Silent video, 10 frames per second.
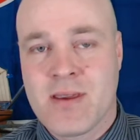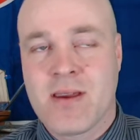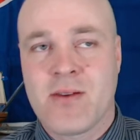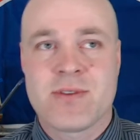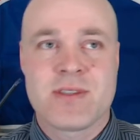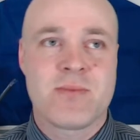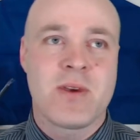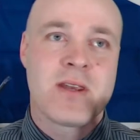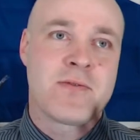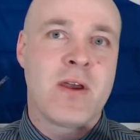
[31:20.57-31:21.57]
Like, I was some
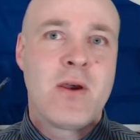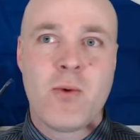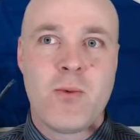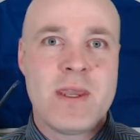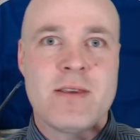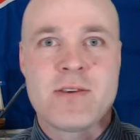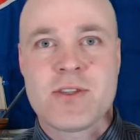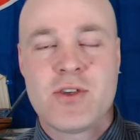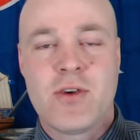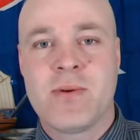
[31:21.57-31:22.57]
kind of weak,
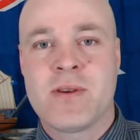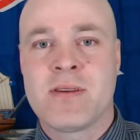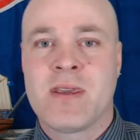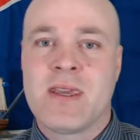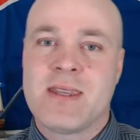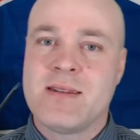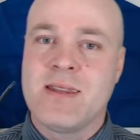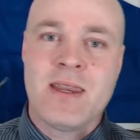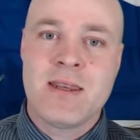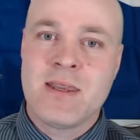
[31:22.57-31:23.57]
stupid,
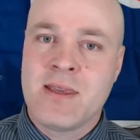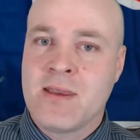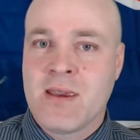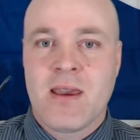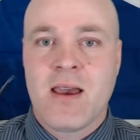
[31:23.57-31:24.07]
needy,